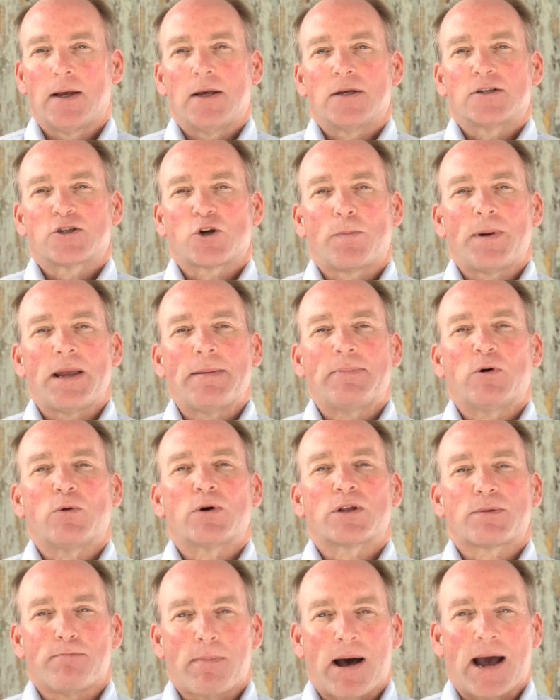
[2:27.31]
So people
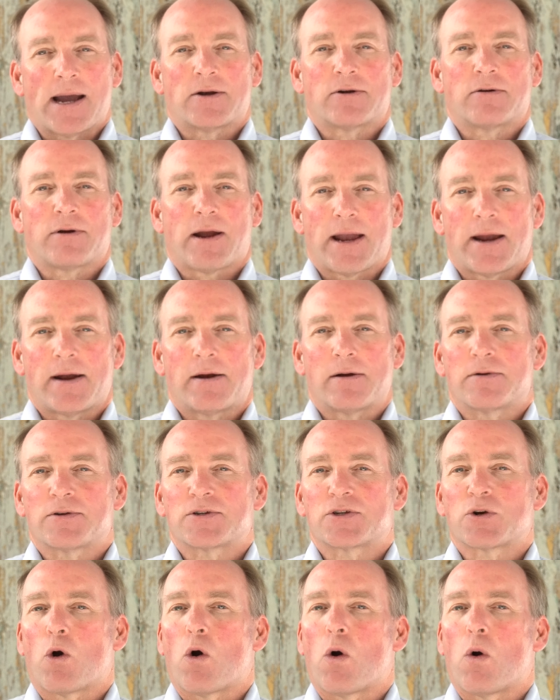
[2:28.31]
with minor
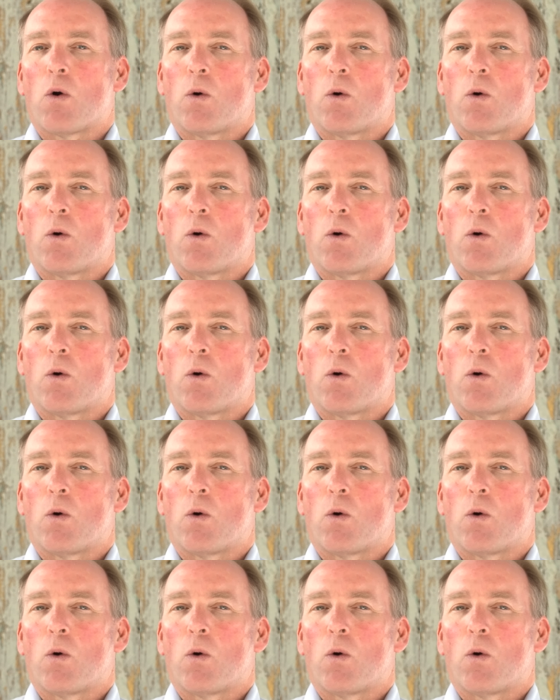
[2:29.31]
heirs